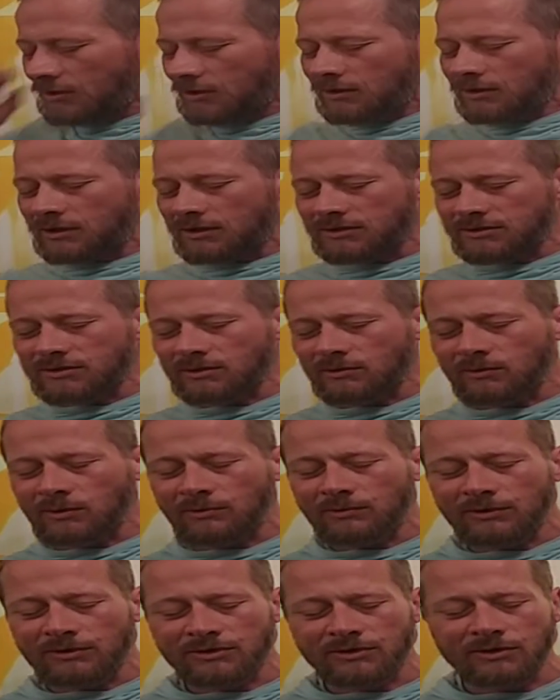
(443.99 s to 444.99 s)
And so what
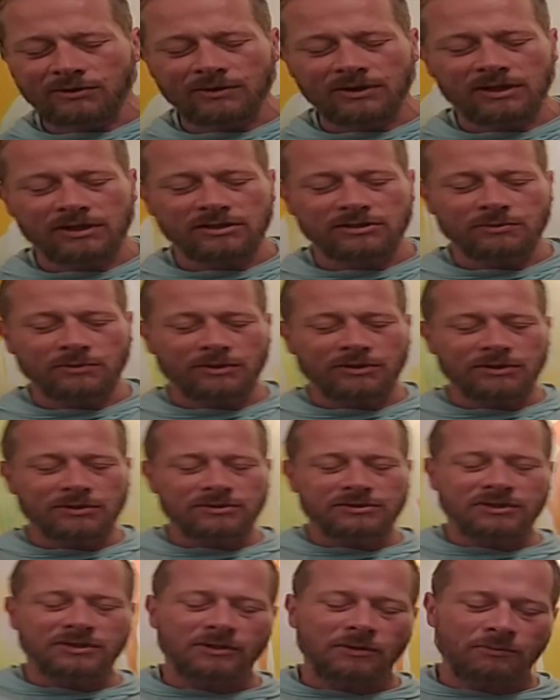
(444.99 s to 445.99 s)
we're doing is we're
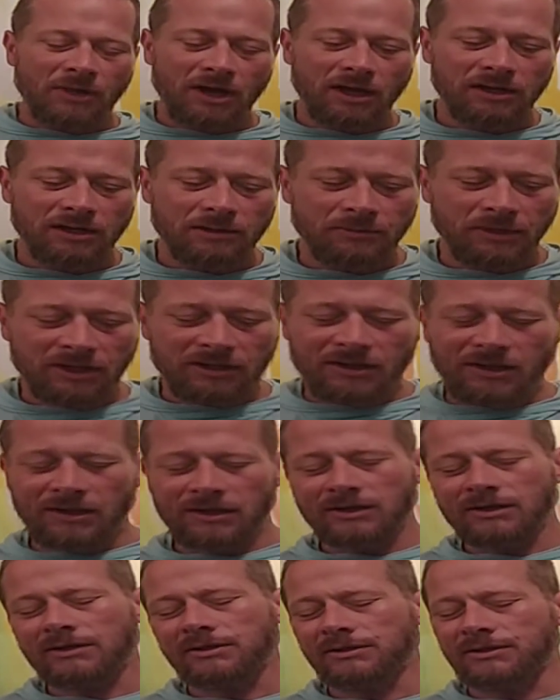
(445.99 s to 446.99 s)
using the body
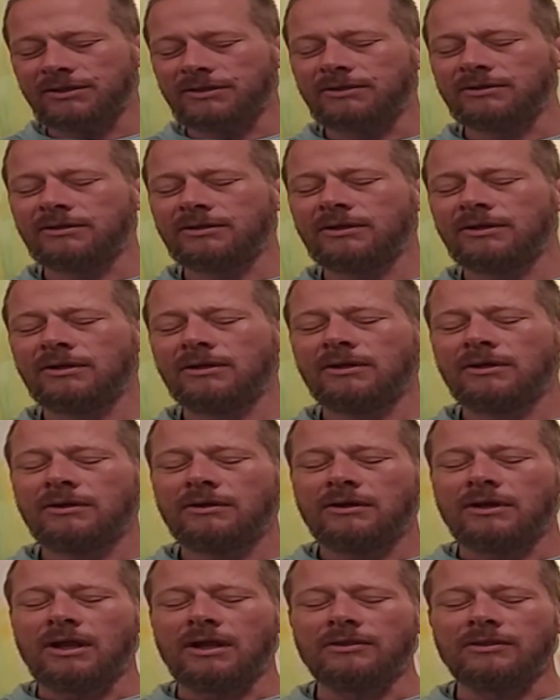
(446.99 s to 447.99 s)
mechanically,
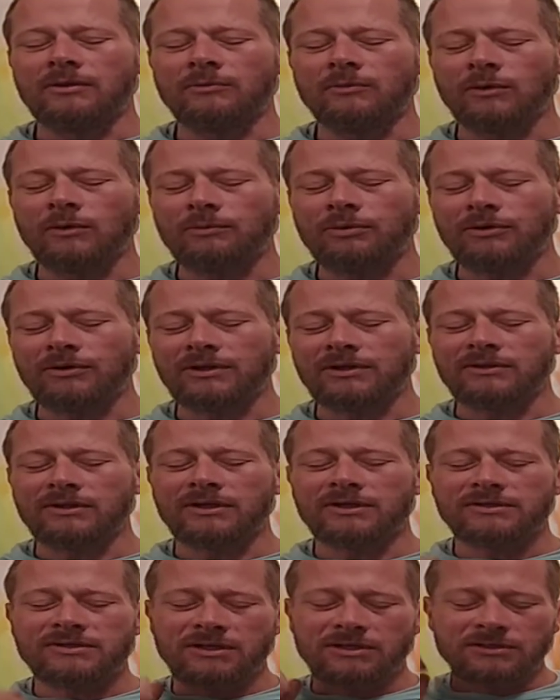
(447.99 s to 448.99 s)
and then we're putting the
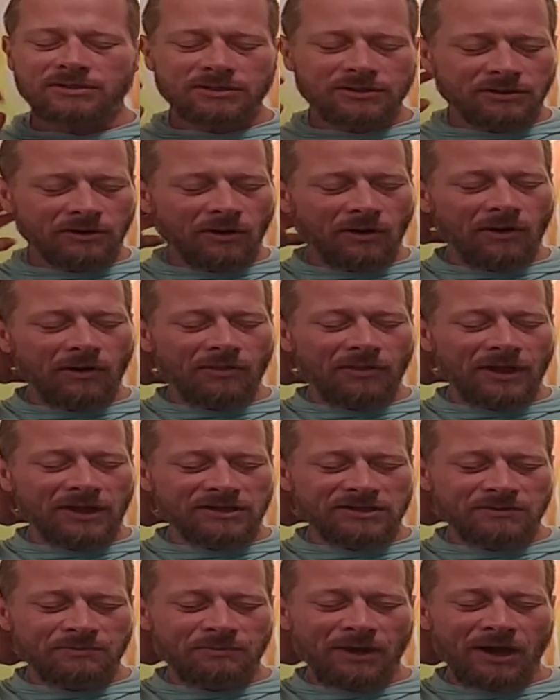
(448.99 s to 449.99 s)
attention on that
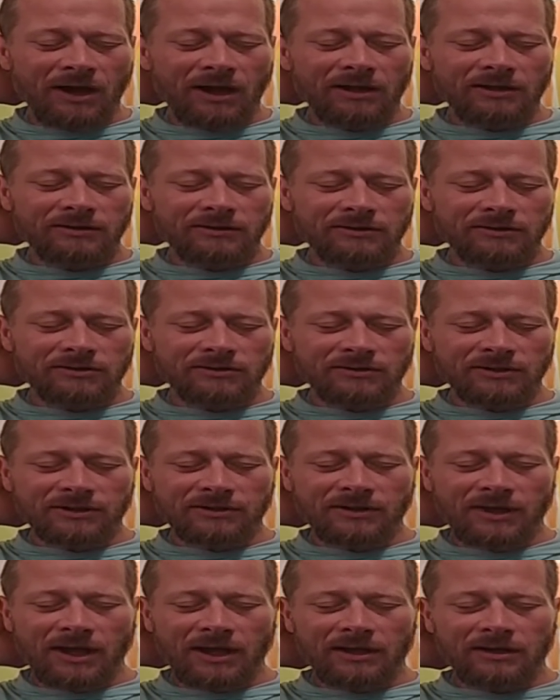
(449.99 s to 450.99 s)
spot during
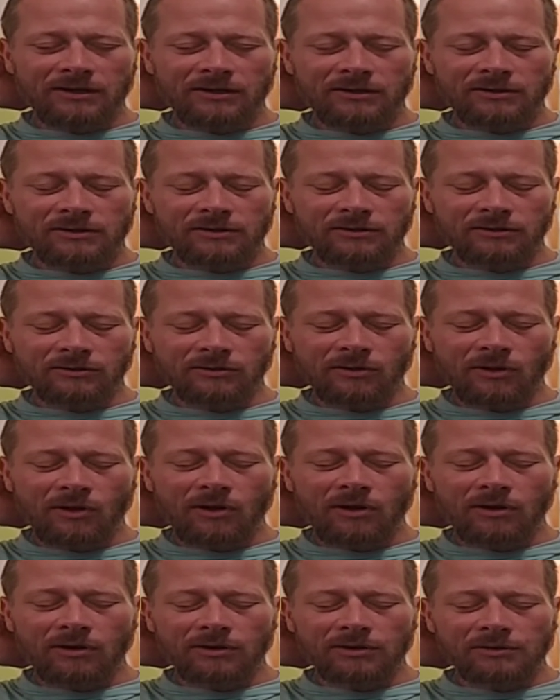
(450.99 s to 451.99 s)
that
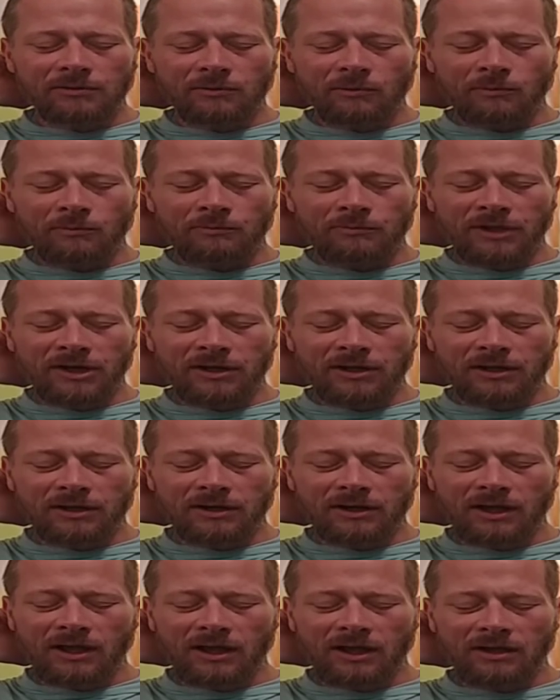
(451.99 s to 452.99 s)
long minute and
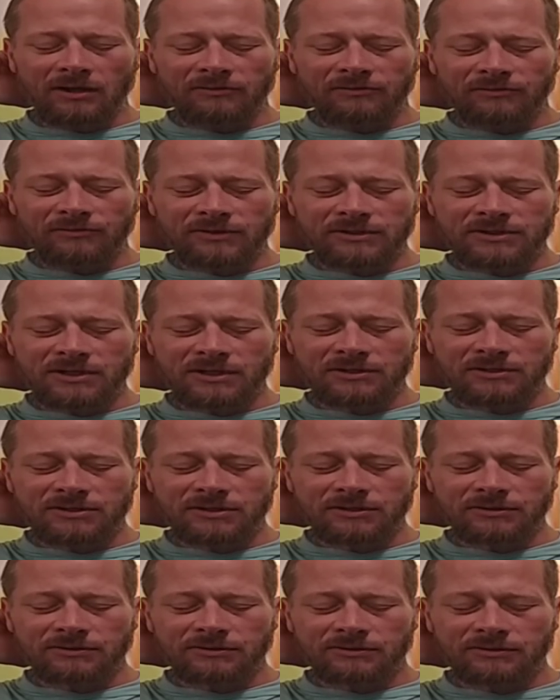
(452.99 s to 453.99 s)
a half
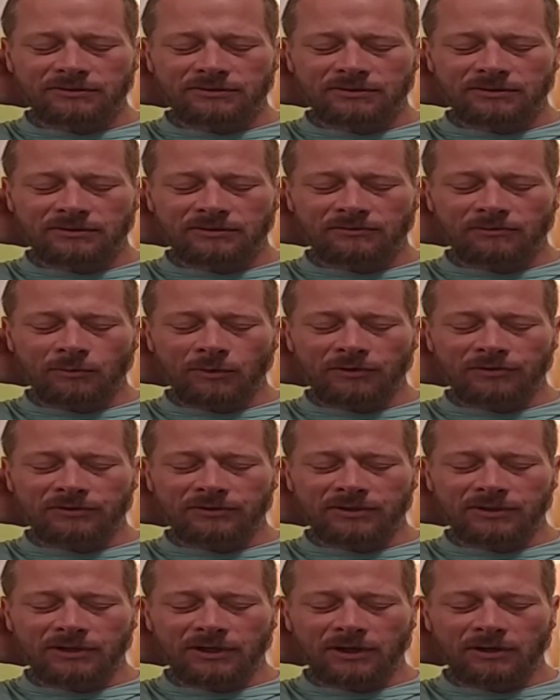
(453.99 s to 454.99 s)
retention with
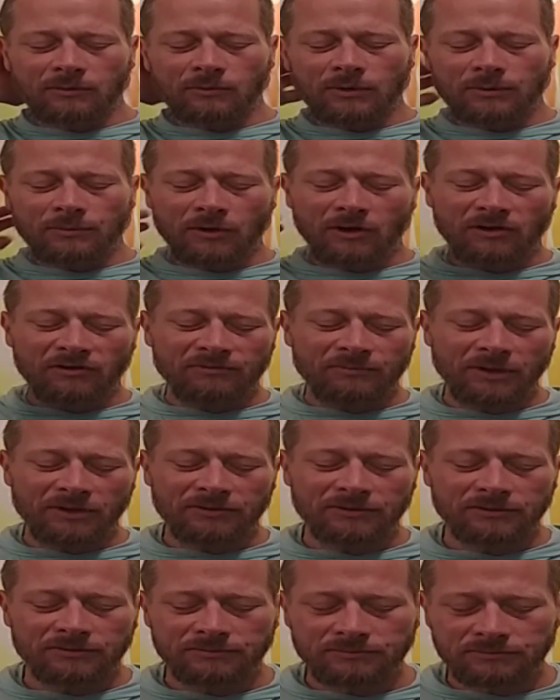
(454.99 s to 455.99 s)
the Wim Hof method.